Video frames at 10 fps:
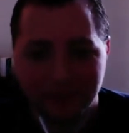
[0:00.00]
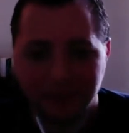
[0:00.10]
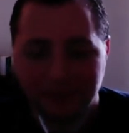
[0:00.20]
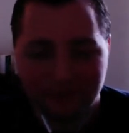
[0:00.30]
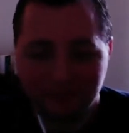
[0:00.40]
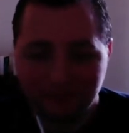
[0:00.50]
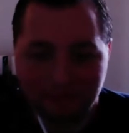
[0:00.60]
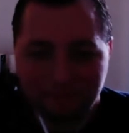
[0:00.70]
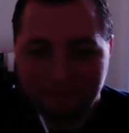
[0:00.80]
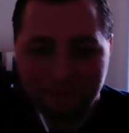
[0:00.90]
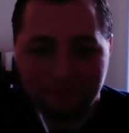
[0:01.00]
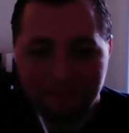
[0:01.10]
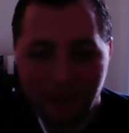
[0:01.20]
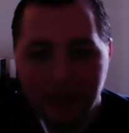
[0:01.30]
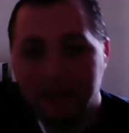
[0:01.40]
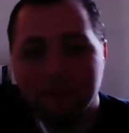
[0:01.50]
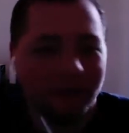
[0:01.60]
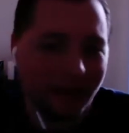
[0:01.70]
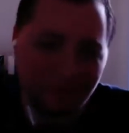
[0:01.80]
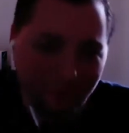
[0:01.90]
It's just a
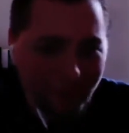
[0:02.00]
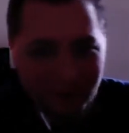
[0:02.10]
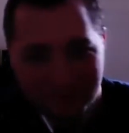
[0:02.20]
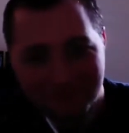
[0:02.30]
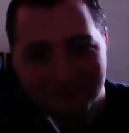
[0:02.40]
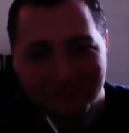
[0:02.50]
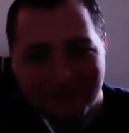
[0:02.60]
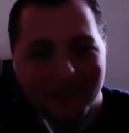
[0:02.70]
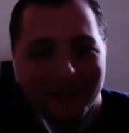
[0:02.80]
different name for it.